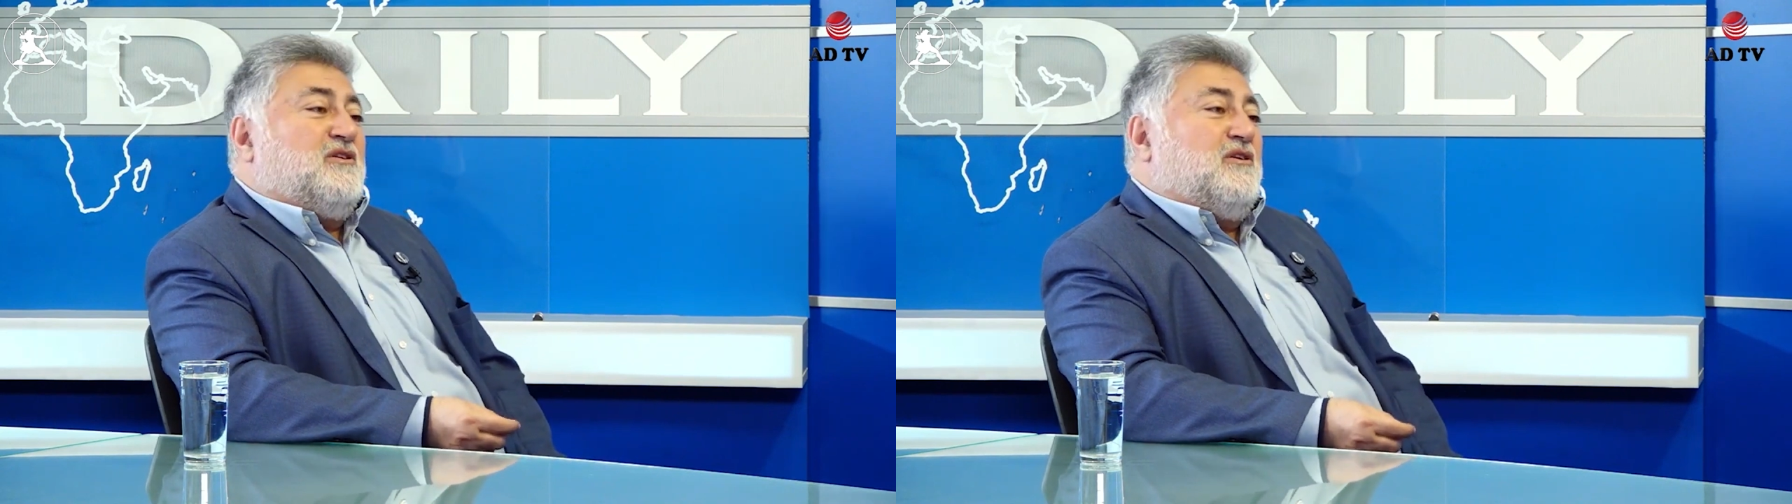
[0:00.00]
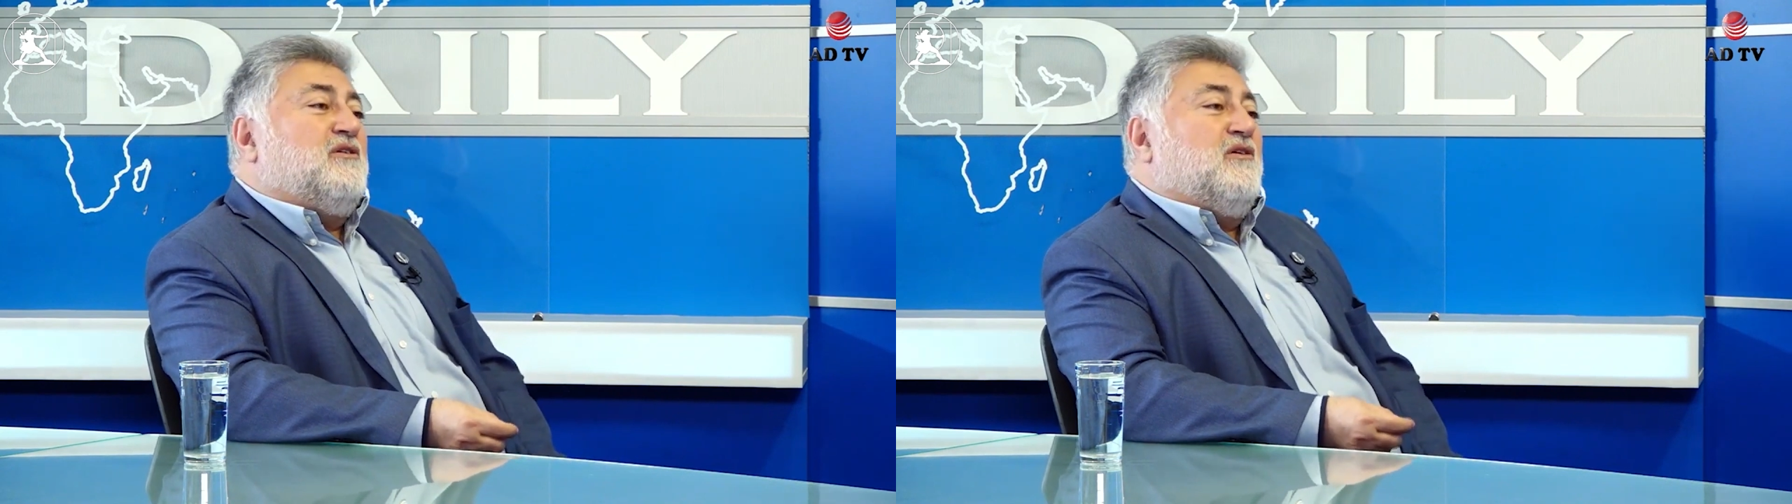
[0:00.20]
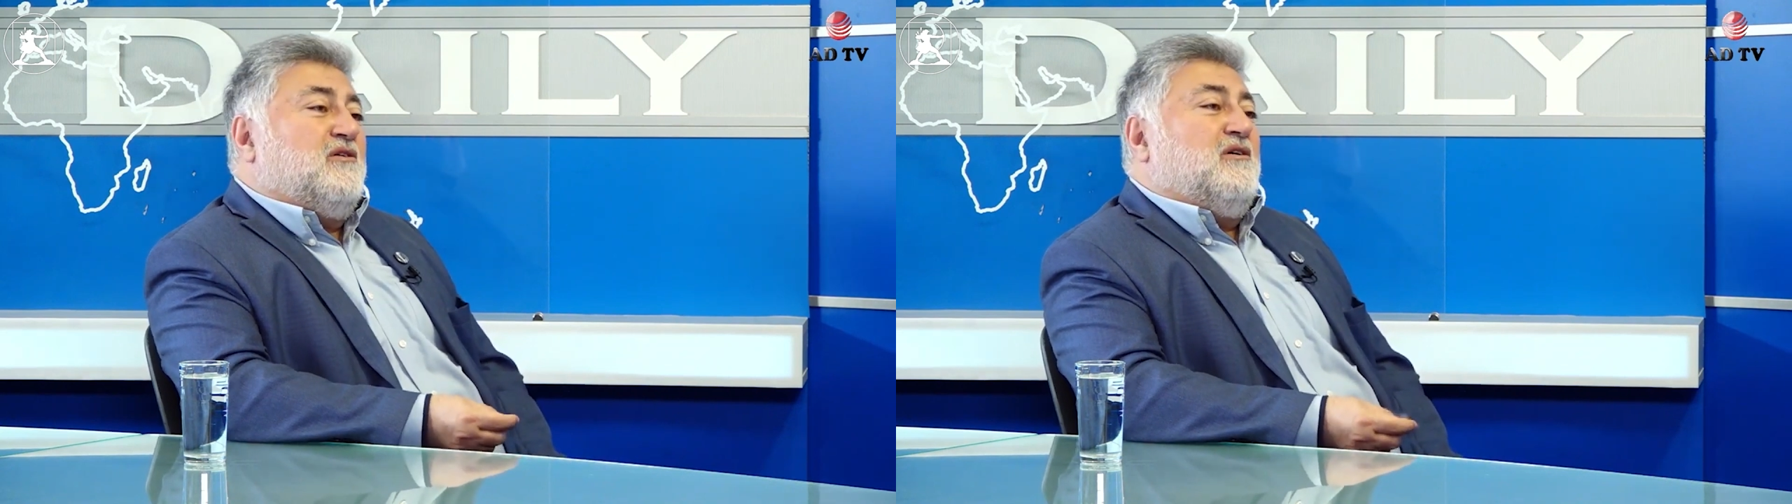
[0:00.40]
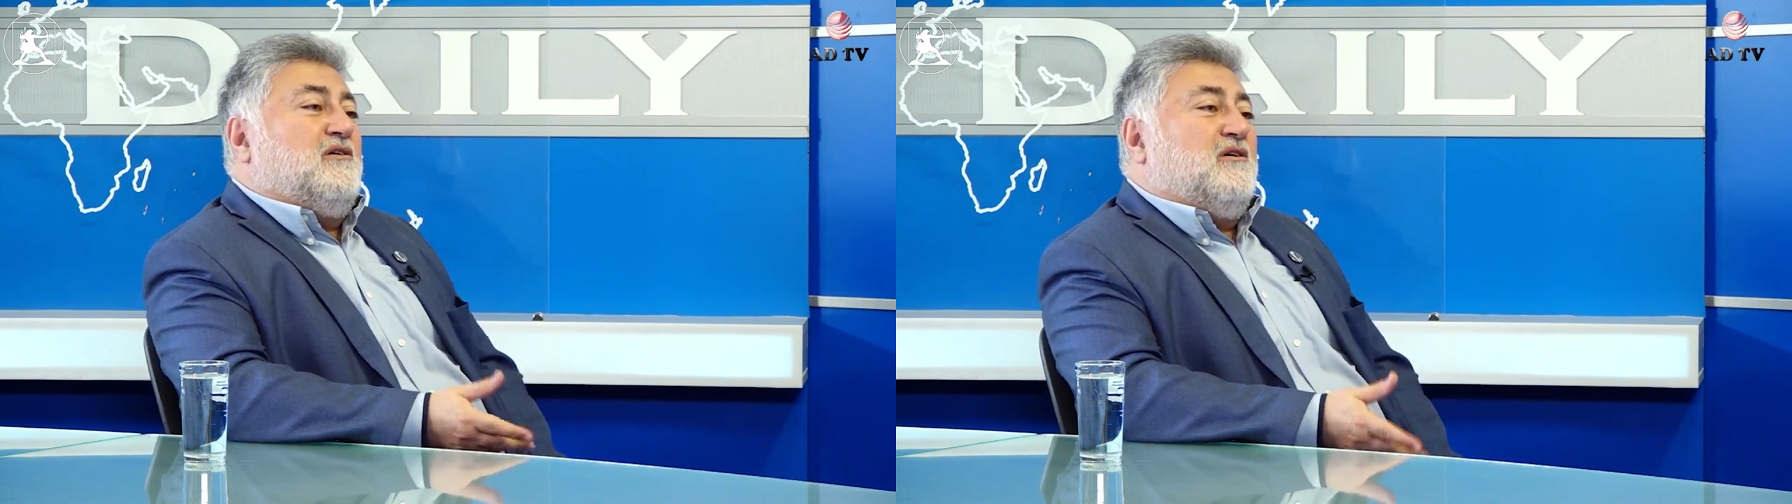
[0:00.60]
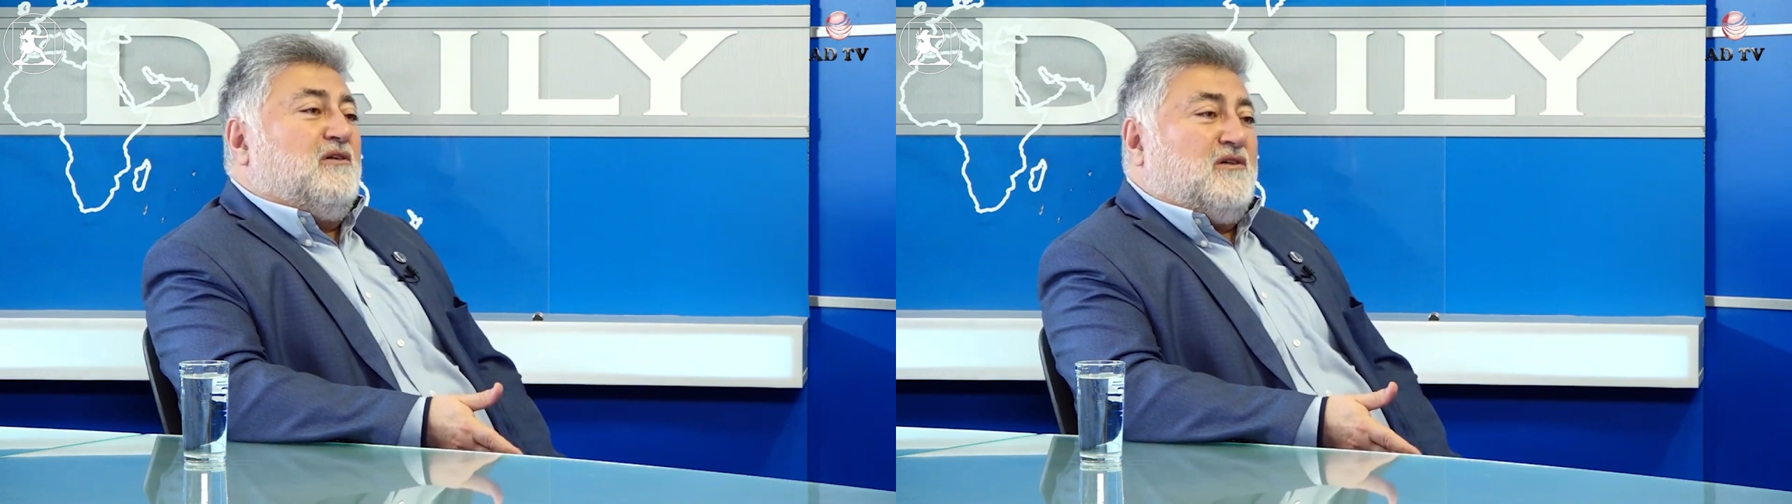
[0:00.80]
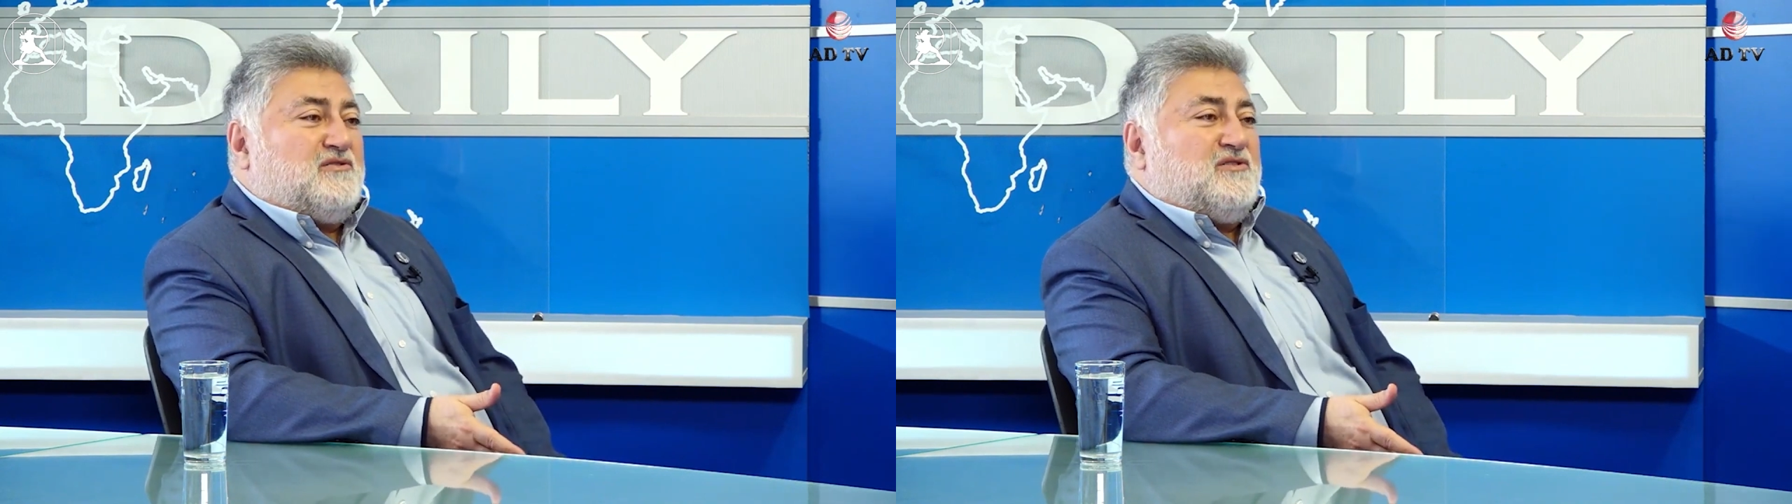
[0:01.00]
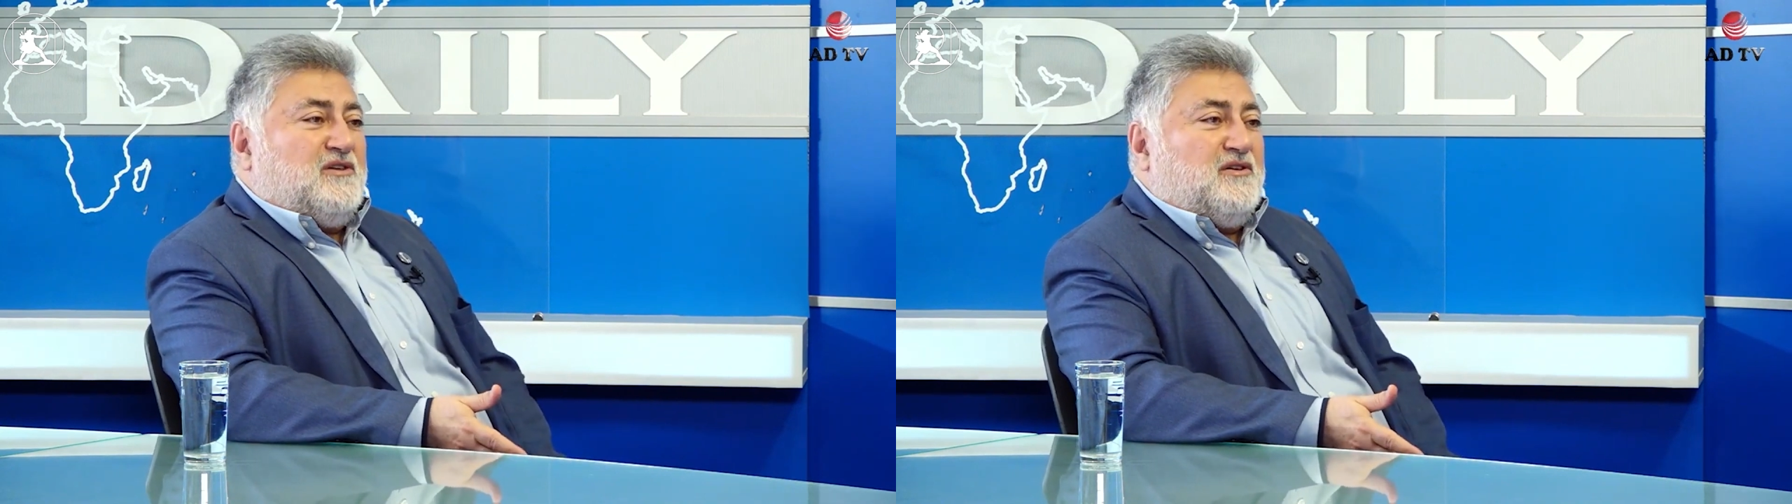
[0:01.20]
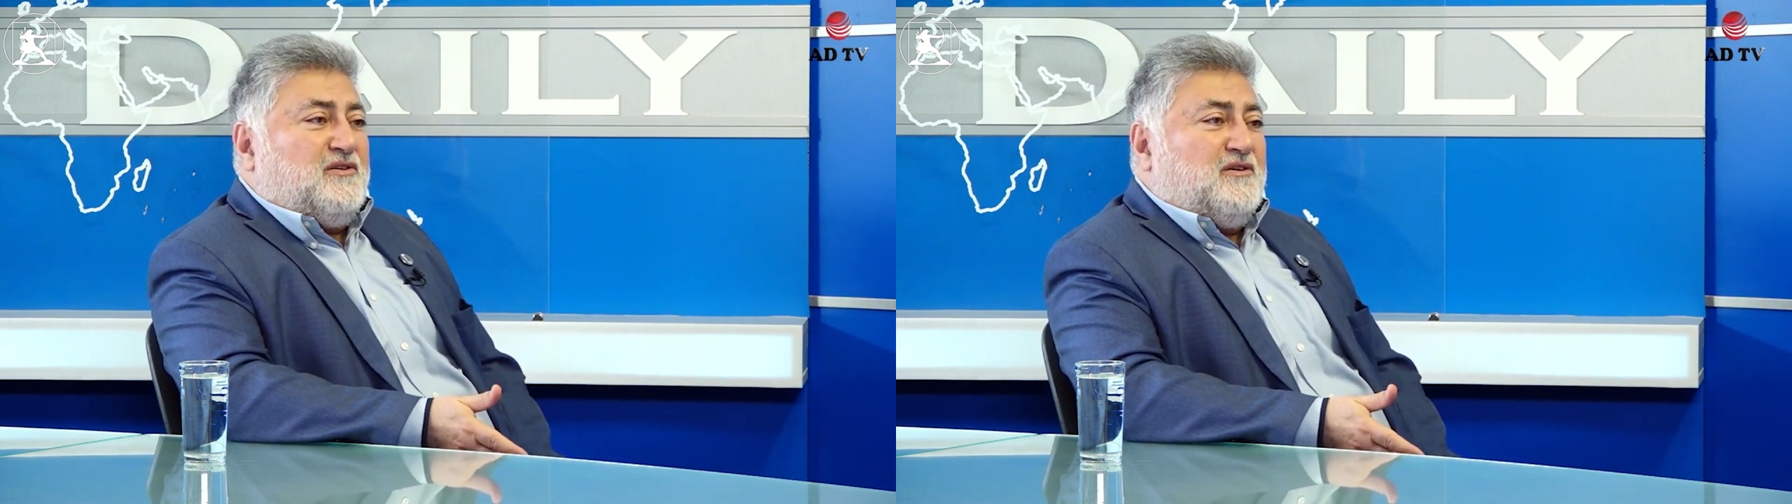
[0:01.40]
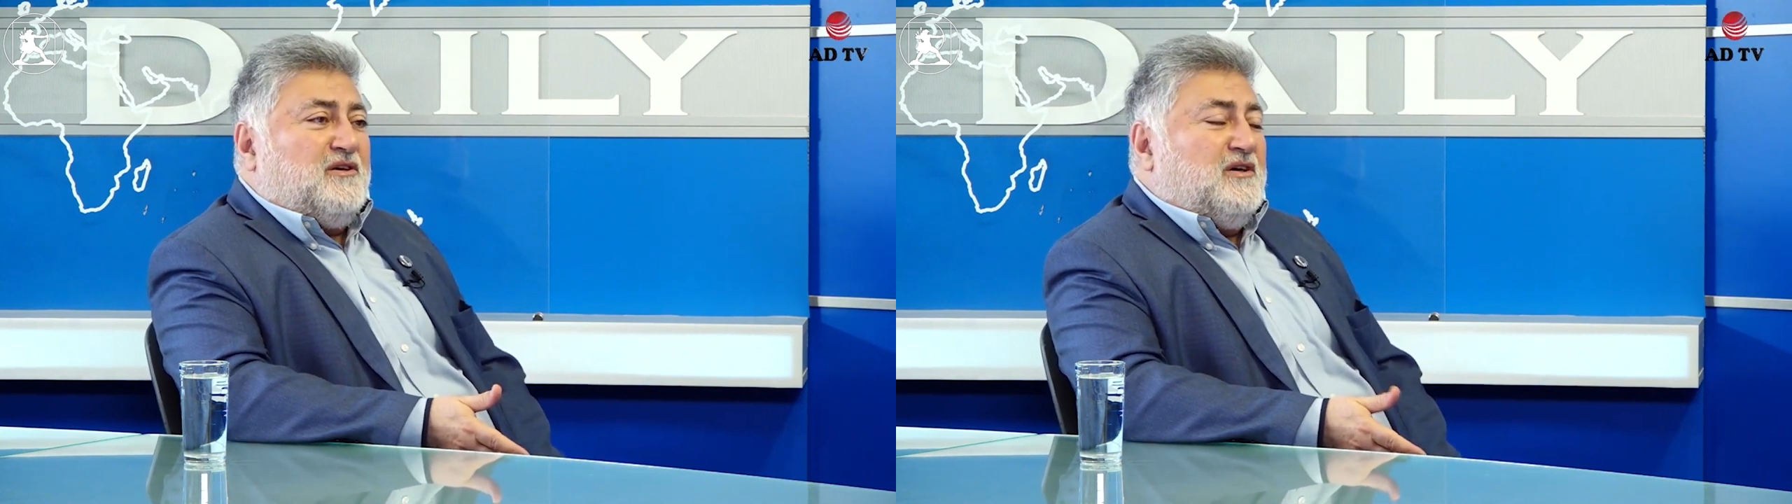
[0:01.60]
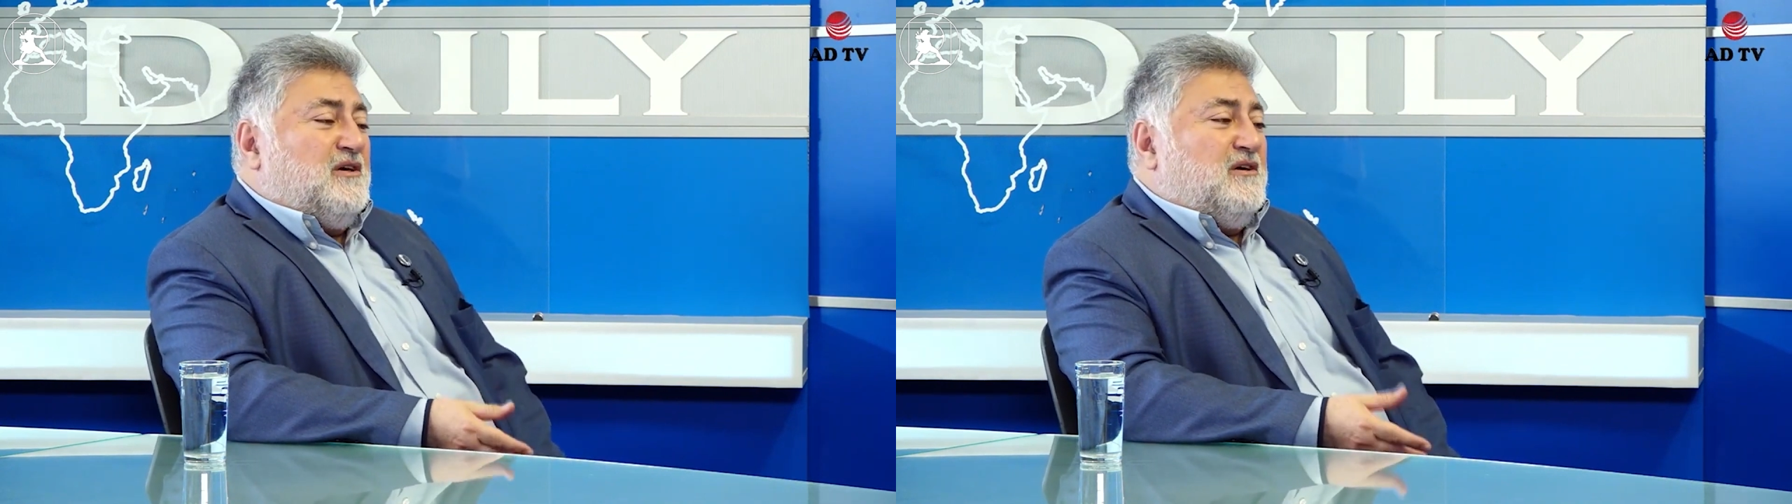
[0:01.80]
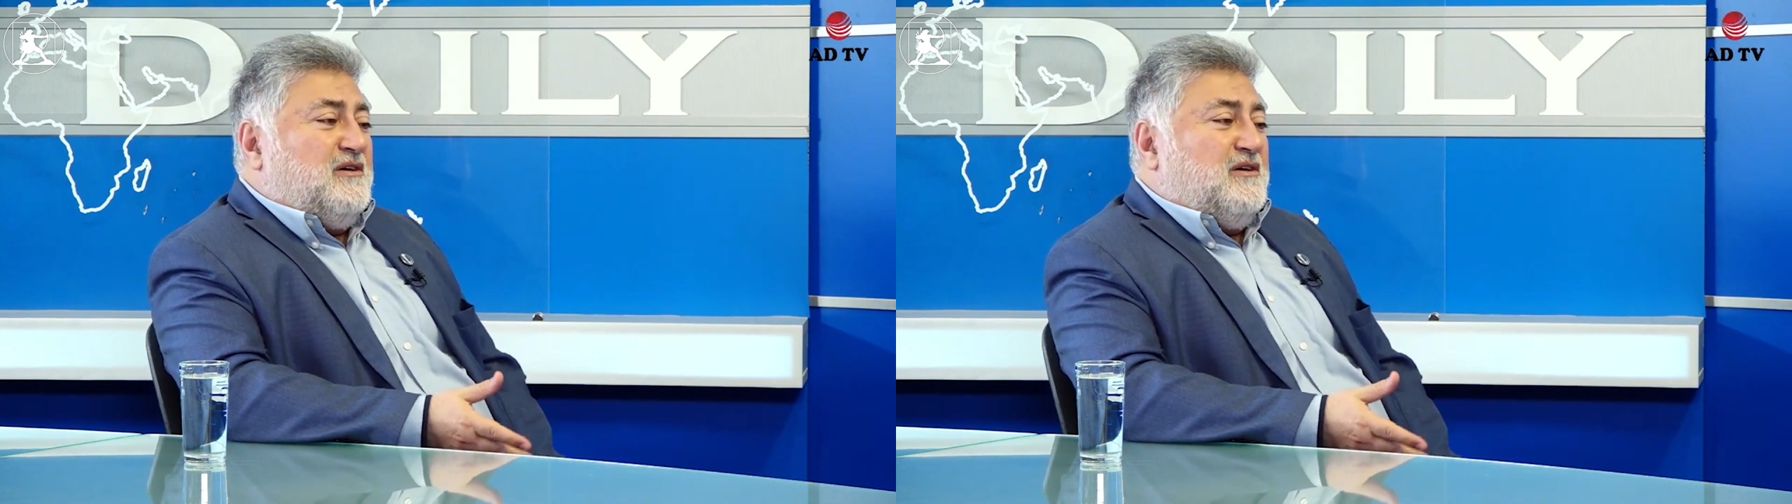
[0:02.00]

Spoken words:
solve major geopolitical issues.